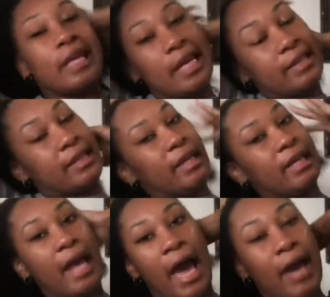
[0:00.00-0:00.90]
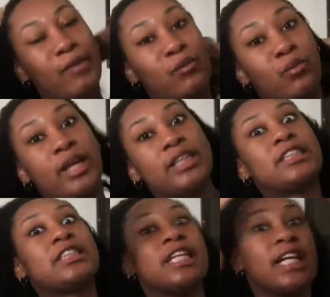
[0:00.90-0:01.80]
And then I rinse
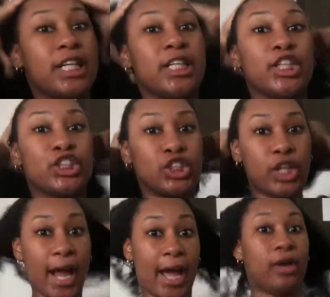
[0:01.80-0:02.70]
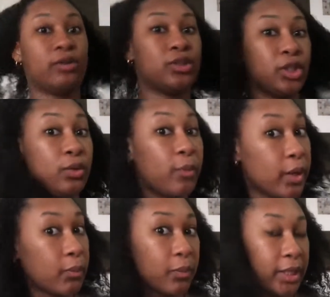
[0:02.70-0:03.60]
the conditioner out. So you
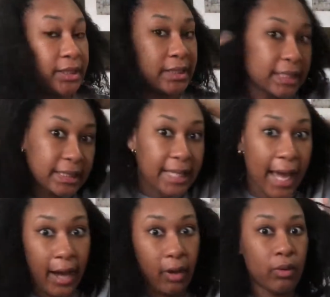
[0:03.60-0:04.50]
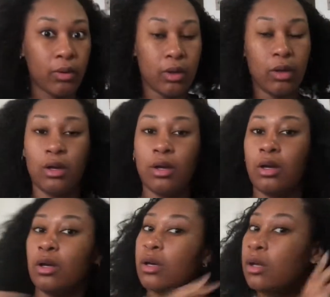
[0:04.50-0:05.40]
want to rinse this out.
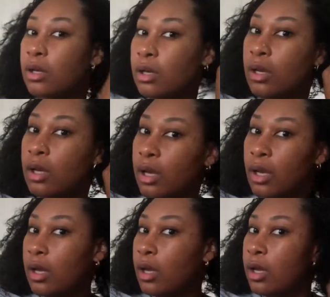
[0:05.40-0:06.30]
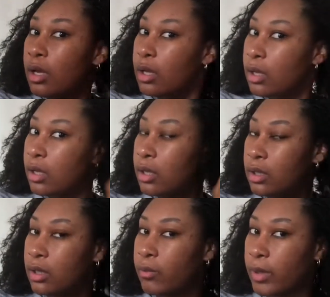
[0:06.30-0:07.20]

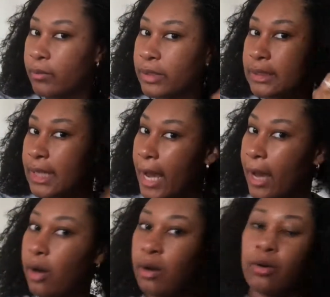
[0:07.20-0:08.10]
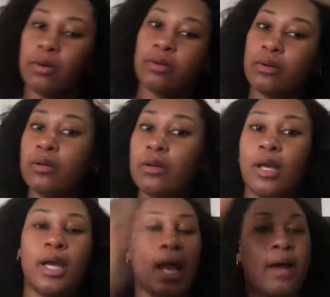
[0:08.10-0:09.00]
You want to rinse it out,
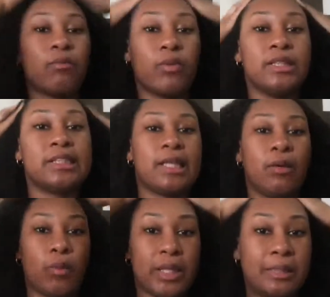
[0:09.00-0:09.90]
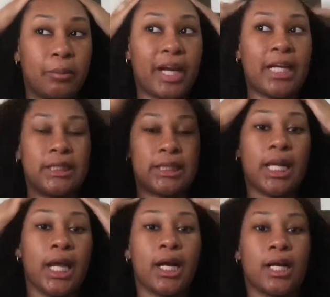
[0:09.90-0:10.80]
and I rinse it with the braids in
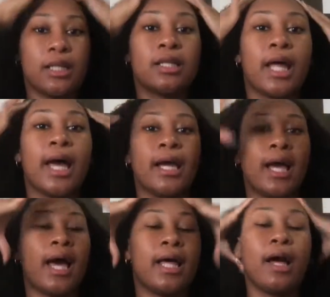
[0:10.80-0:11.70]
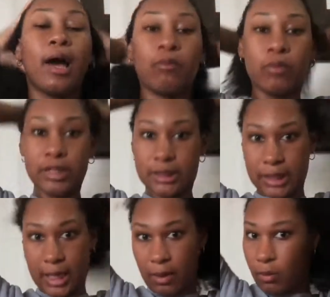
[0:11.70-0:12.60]
there. Like, I rinse
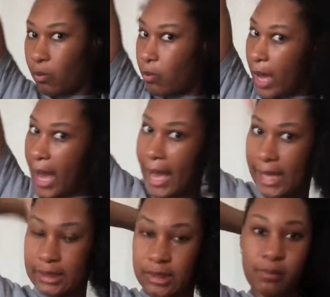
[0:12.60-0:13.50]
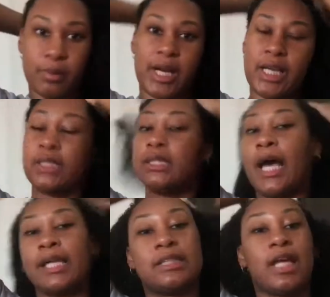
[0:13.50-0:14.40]
it as
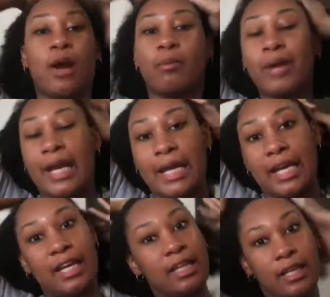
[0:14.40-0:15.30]
they are braided,